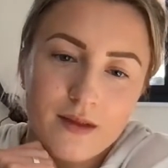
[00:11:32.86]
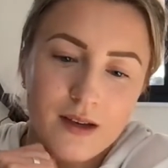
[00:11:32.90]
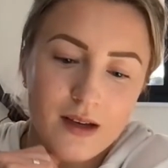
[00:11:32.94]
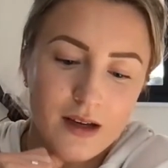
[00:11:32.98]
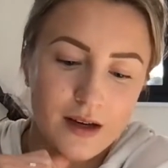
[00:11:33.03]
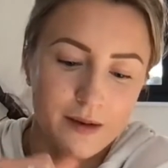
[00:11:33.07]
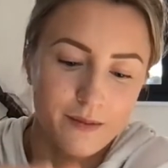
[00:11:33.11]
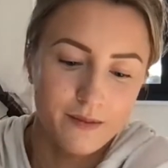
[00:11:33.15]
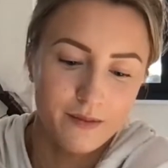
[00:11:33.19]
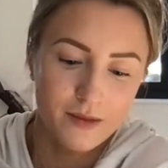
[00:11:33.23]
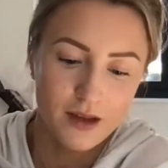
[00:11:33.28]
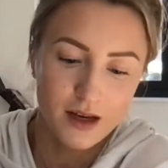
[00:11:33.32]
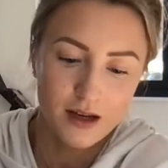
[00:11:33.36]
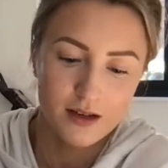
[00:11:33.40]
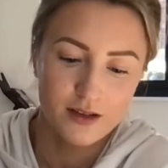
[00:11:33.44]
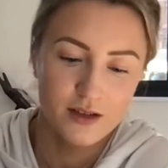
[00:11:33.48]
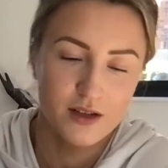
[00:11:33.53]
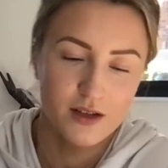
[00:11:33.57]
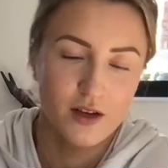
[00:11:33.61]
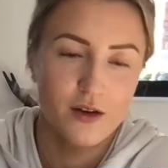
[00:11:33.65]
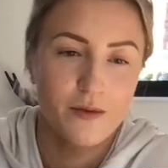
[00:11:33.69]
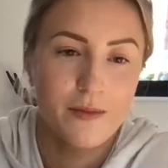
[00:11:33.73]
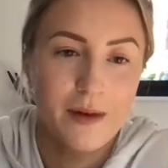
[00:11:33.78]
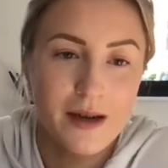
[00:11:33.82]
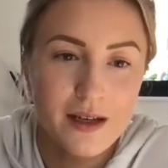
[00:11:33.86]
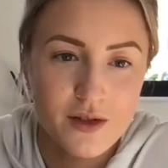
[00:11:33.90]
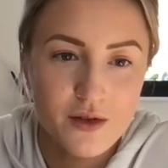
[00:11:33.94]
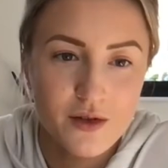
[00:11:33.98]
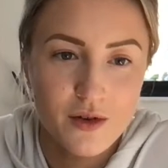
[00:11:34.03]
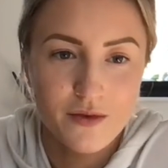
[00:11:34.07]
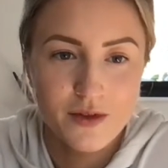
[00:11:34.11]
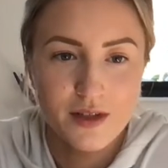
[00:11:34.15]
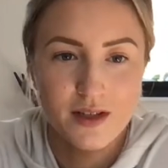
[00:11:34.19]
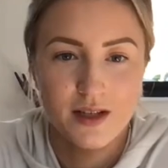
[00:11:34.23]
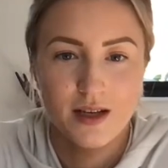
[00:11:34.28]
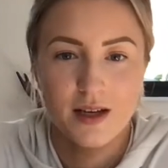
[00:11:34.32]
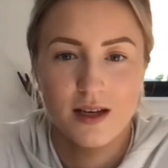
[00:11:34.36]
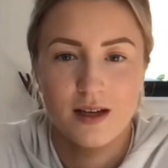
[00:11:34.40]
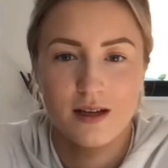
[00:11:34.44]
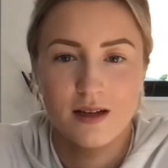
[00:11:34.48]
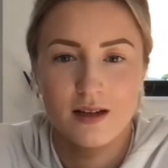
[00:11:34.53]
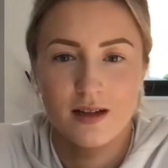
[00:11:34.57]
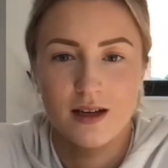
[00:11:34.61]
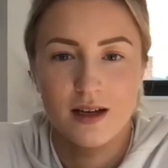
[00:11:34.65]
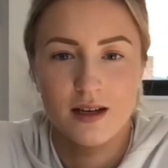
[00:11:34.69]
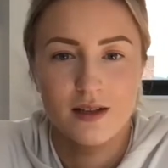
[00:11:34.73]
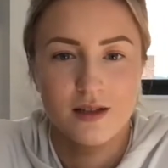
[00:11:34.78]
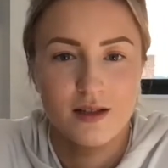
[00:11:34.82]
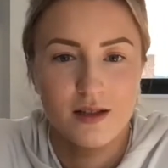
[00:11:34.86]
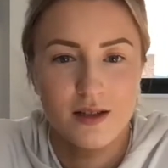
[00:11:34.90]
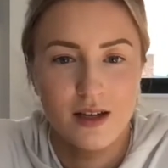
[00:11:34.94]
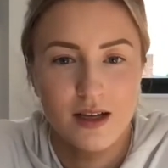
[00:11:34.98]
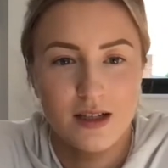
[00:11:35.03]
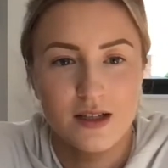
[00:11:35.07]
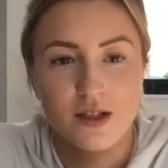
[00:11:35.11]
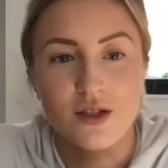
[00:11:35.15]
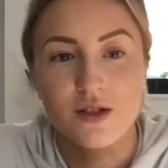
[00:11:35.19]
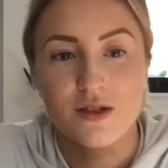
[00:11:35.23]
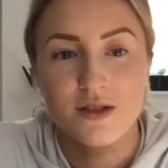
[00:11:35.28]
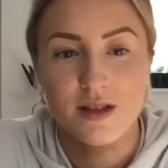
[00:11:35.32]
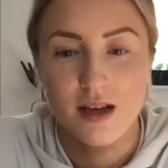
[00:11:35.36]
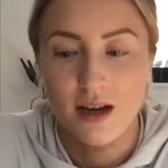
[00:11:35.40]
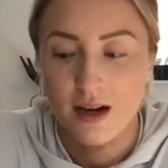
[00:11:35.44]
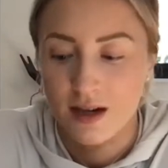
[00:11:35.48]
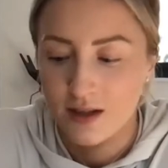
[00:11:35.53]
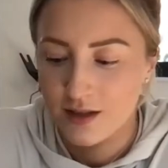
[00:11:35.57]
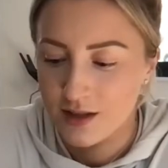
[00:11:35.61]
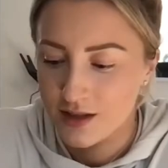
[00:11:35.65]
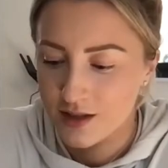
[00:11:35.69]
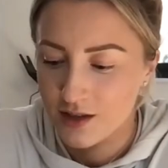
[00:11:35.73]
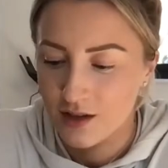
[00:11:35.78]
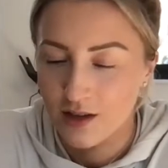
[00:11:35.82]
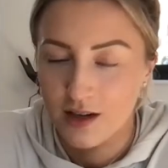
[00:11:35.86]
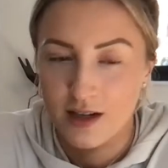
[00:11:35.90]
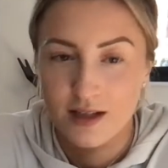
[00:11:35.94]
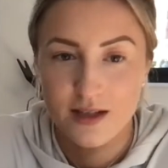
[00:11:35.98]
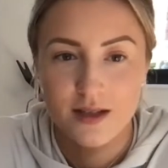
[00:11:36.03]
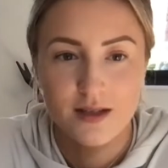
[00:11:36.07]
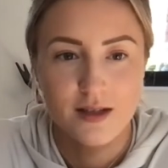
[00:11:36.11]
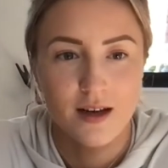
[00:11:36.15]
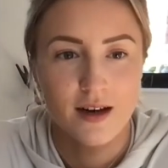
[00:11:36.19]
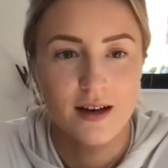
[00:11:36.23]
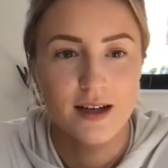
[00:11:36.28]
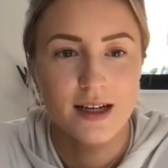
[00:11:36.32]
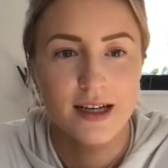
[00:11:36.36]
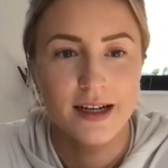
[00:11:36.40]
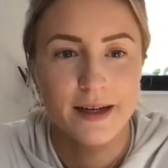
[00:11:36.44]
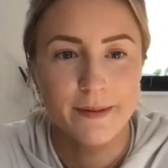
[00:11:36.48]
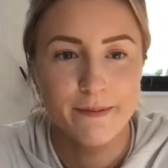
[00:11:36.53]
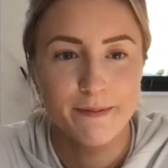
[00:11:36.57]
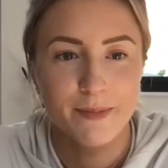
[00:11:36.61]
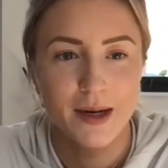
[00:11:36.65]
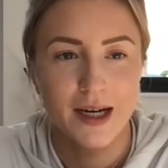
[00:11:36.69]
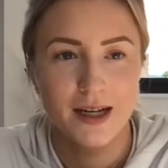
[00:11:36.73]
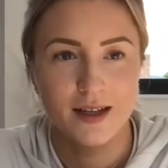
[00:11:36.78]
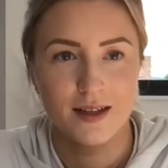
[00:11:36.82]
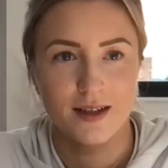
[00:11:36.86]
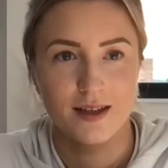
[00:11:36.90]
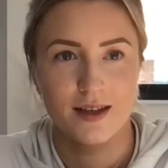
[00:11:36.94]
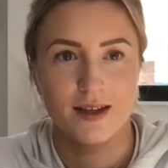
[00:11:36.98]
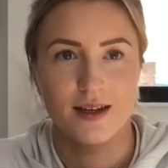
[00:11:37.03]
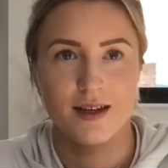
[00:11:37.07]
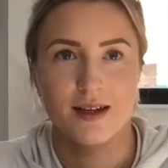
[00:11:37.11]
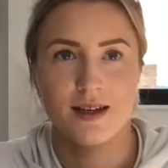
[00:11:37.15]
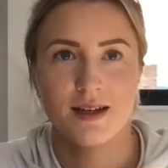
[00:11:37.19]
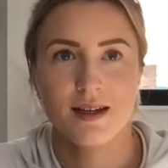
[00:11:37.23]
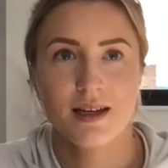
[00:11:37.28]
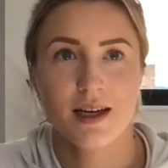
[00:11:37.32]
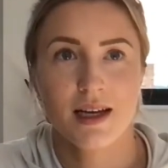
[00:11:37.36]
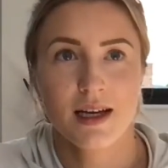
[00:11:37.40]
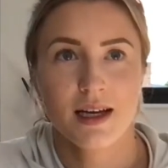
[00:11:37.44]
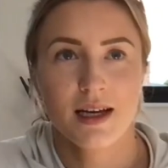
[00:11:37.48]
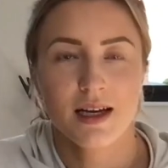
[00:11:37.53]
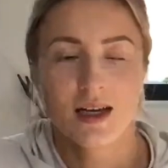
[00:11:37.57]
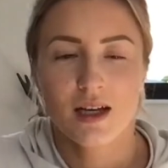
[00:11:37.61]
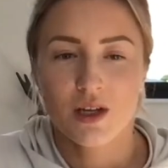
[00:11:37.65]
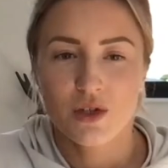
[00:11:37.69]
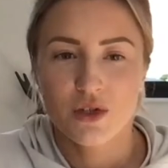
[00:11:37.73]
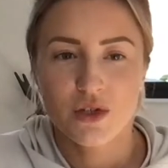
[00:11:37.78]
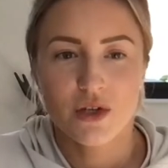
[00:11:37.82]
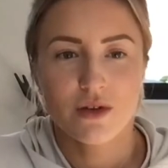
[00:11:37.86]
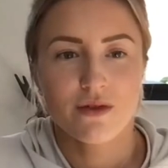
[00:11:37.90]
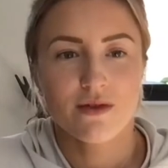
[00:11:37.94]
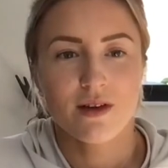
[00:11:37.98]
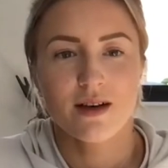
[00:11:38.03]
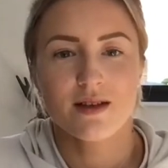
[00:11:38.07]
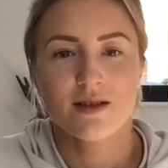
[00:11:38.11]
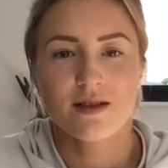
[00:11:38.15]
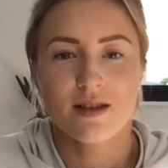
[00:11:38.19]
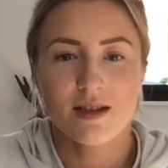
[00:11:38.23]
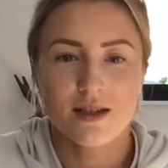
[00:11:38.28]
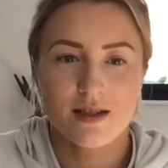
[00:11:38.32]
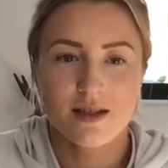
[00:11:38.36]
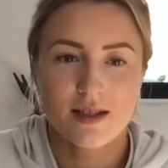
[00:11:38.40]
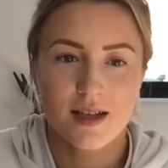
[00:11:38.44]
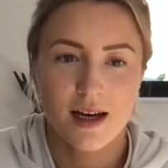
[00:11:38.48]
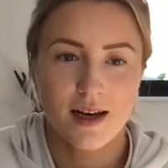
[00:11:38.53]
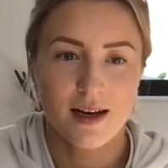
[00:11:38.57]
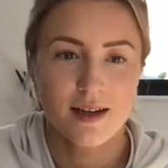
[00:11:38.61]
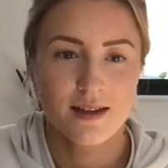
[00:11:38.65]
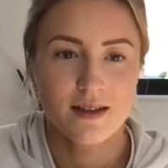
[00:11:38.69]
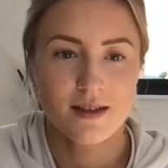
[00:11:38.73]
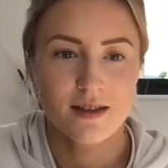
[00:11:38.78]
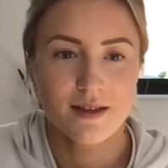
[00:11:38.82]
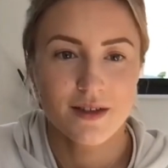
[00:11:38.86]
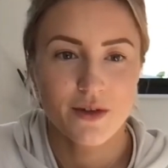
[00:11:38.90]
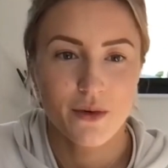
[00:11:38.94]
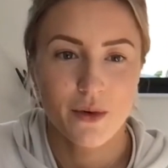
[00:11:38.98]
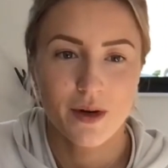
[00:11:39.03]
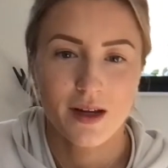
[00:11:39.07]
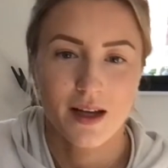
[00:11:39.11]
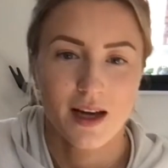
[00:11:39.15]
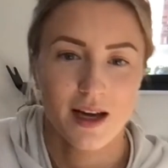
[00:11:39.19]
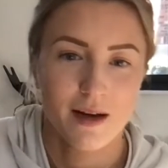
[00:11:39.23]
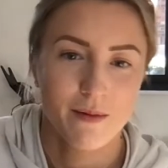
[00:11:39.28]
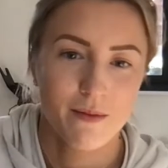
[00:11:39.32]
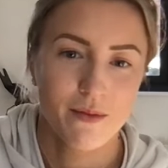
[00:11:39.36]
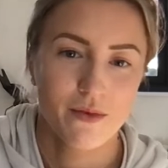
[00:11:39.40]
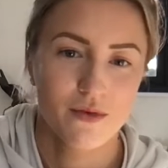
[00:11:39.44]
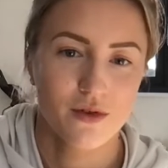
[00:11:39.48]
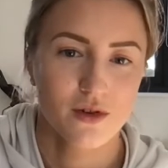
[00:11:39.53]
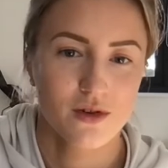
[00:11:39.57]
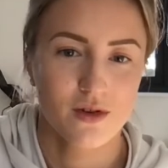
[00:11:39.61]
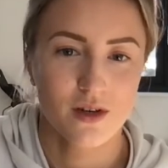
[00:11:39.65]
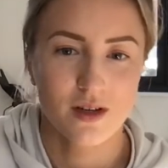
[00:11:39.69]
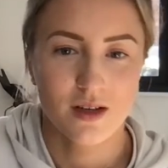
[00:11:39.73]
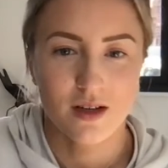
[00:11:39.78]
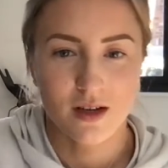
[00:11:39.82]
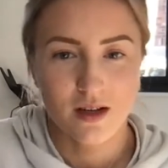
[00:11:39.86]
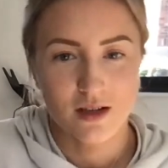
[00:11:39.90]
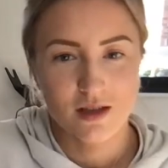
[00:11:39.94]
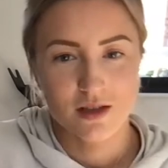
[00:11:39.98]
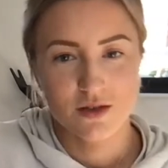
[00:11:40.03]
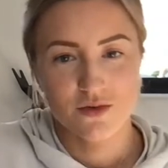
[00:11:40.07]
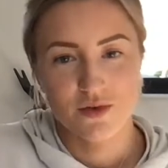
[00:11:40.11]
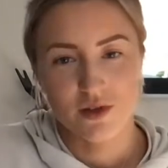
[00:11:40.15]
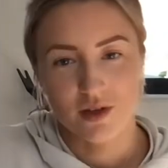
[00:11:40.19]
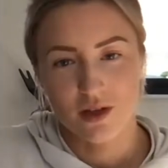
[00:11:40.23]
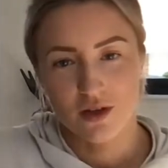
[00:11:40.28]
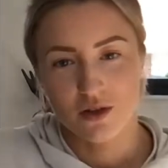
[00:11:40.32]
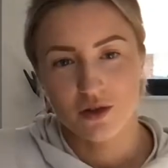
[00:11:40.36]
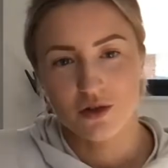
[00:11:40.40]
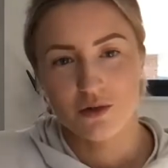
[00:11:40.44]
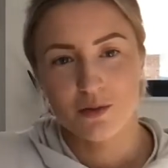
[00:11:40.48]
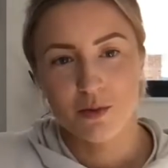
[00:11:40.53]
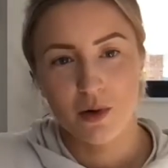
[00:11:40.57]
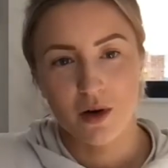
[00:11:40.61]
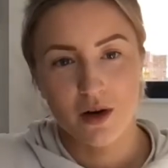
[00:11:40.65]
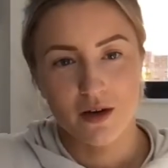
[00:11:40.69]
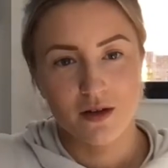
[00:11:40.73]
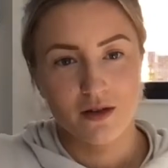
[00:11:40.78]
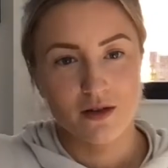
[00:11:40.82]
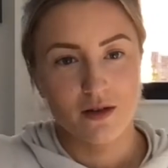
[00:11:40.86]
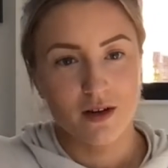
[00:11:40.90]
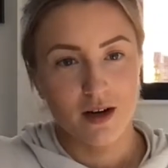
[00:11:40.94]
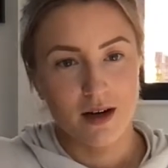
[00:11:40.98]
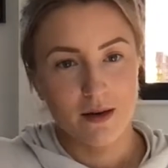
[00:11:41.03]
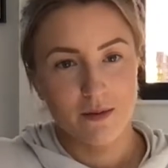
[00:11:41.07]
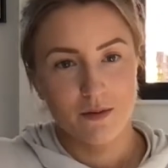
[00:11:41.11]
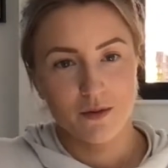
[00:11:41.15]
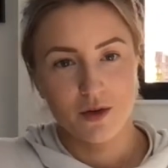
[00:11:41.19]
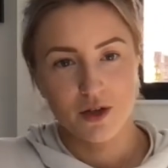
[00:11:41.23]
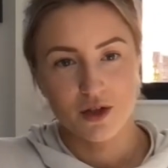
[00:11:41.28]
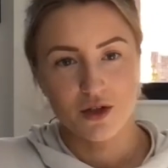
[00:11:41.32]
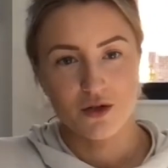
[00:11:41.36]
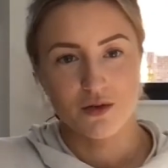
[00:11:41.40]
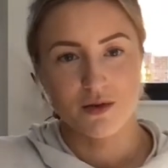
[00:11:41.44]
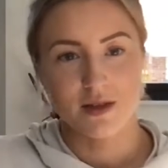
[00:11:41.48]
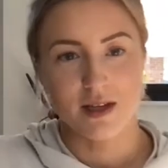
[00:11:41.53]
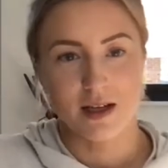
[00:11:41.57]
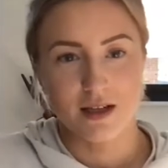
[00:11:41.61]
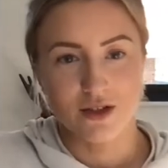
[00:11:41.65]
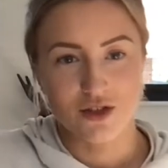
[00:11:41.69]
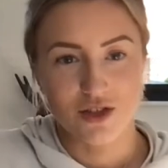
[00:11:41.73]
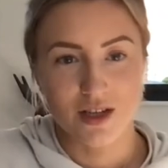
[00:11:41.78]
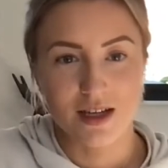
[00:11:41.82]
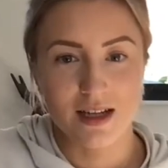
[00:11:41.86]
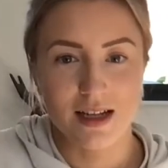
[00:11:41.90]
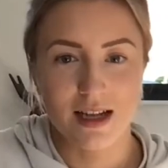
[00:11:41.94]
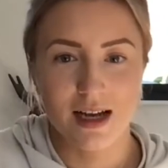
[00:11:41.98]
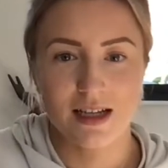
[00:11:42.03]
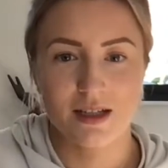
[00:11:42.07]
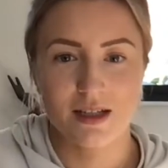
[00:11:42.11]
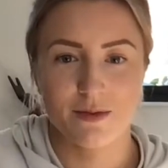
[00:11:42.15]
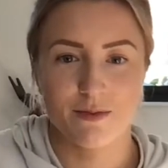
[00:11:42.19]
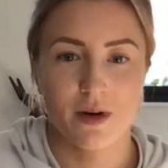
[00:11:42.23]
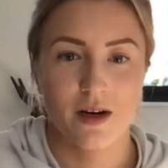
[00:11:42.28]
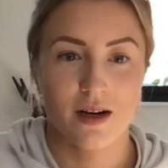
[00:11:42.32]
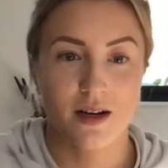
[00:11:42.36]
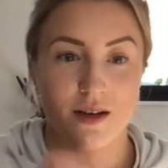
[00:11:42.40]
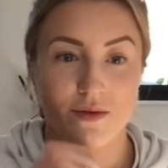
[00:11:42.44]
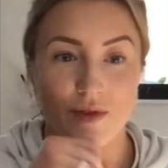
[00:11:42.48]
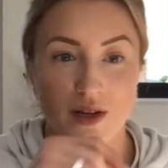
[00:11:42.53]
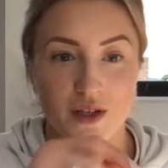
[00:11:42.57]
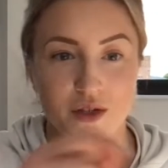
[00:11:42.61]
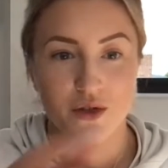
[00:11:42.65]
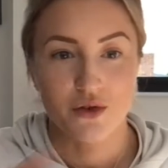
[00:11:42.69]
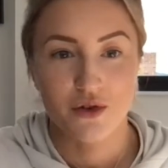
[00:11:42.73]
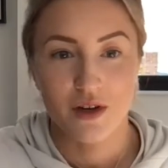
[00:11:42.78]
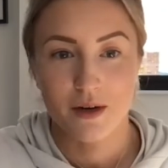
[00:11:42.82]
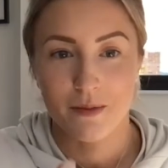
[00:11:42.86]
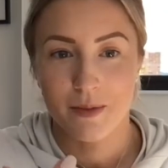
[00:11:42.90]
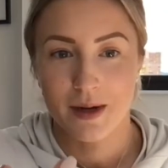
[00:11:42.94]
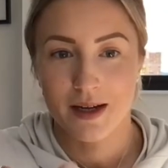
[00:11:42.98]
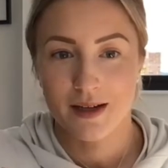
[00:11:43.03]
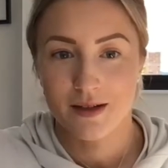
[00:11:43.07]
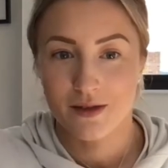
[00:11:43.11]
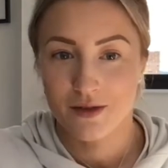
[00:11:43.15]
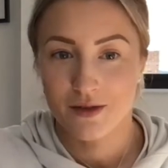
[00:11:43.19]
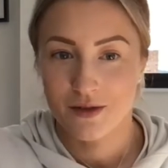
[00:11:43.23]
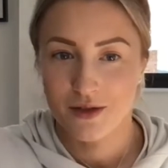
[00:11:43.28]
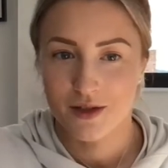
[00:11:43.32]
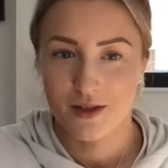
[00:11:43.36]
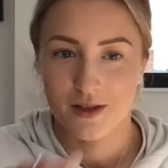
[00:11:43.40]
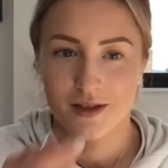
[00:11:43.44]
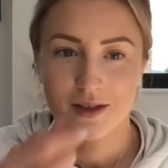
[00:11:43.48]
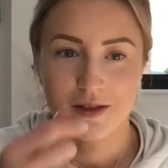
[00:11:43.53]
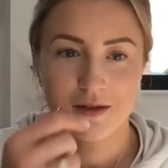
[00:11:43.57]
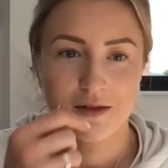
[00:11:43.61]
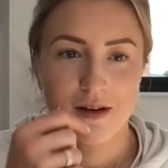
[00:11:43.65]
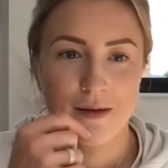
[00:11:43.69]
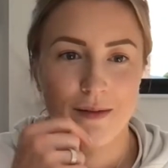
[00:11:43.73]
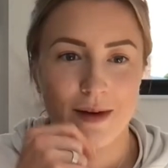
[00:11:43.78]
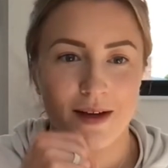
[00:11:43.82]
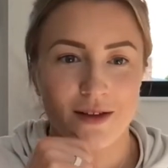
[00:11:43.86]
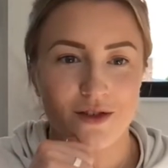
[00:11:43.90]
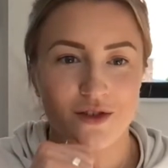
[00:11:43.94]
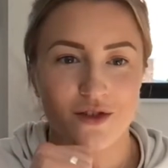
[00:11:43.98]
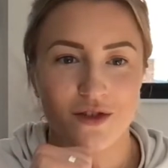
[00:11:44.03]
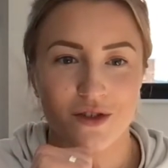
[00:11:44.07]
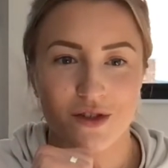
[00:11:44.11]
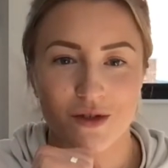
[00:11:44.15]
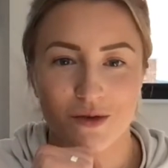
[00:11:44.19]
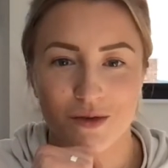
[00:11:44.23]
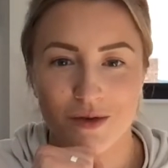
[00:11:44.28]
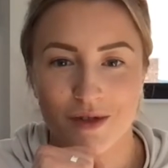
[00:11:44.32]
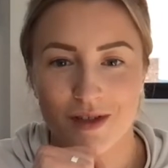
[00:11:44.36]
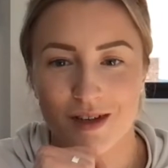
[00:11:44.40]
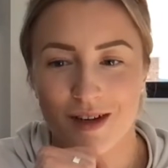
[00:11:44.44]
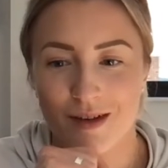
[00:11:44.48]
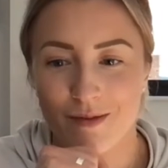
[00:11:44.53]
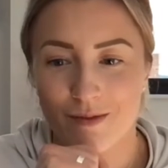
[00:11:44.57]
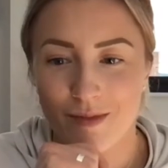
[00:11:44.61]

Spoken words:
yeah, so obviously, as you said, I started cycling back in 2010. So I came through a Girls for Gold program, which was actually led by Victoria Pendleton, who I mentioned was